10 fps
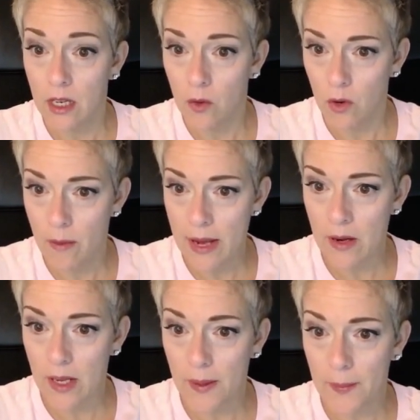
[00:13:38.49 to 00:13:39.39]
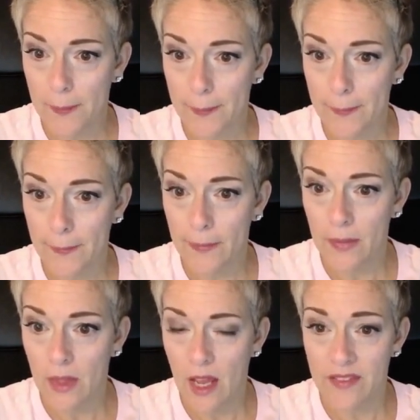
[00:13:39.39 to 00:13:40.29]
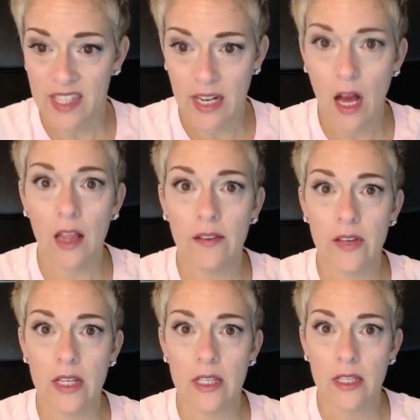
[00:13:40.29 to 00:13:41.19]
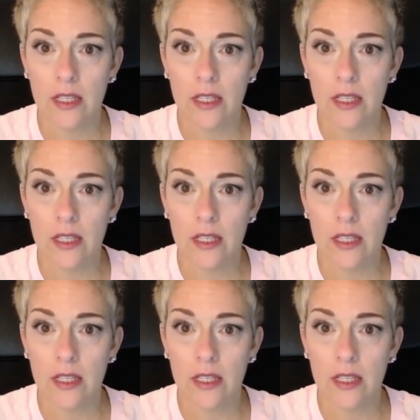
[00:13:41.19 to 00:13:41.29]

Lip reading: What about it? I've seen all of it.